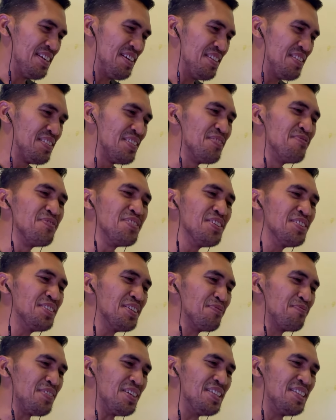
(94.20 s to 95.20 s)
Their
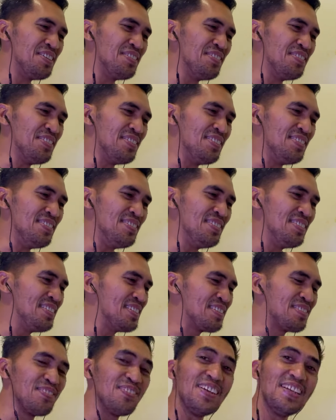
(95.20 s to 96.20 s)
music video,
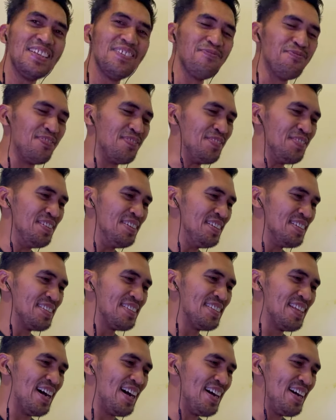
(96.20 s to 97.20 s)
it's really
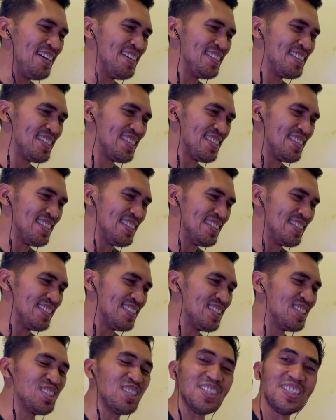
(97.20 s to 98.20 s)
nice.
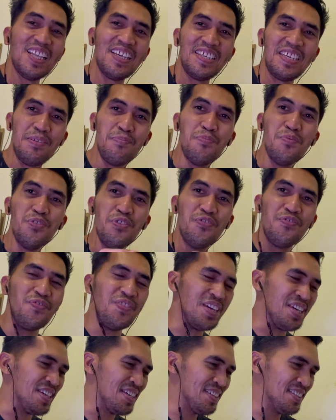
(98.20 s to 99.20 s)
It's just like a
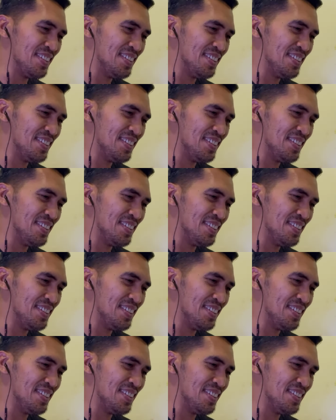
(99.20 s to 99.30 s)
movie.